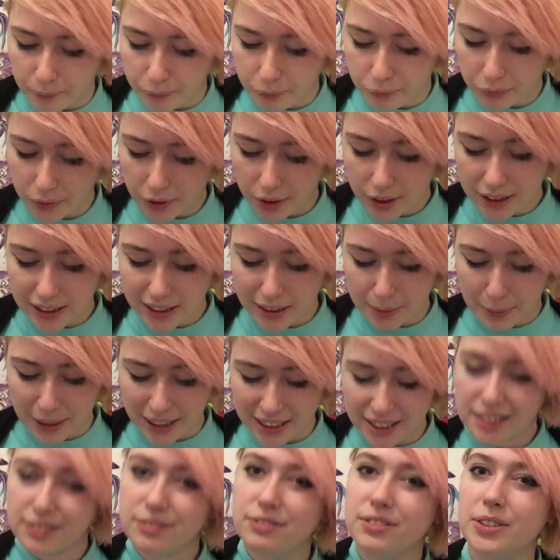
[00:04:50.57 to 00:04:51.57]
because the
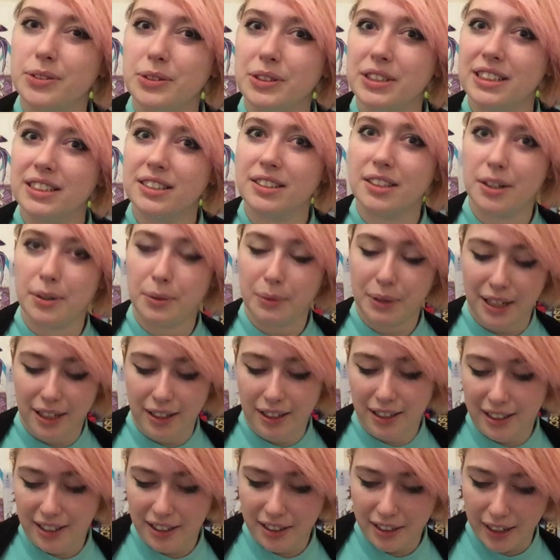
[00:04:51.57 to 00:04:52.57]
masking fluid didn't go well,
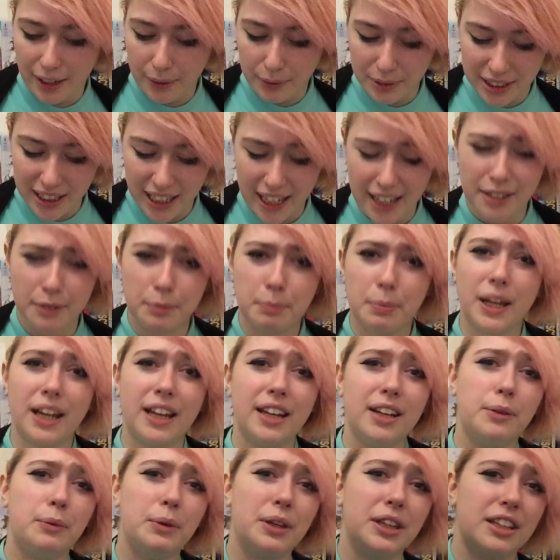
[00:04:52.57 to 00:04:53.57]
and I was kind of playing
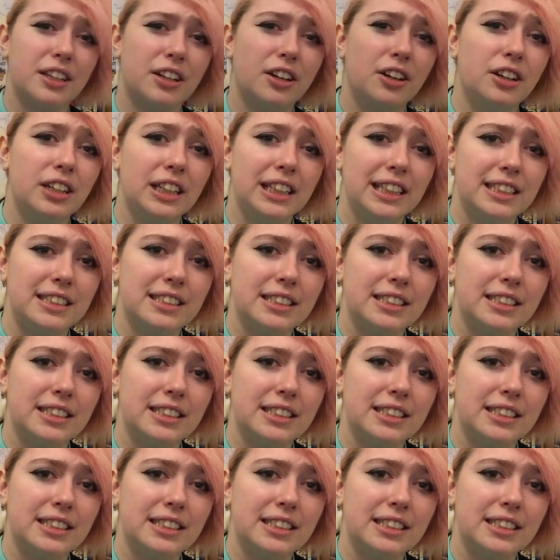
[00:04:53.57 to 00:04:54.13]
with colours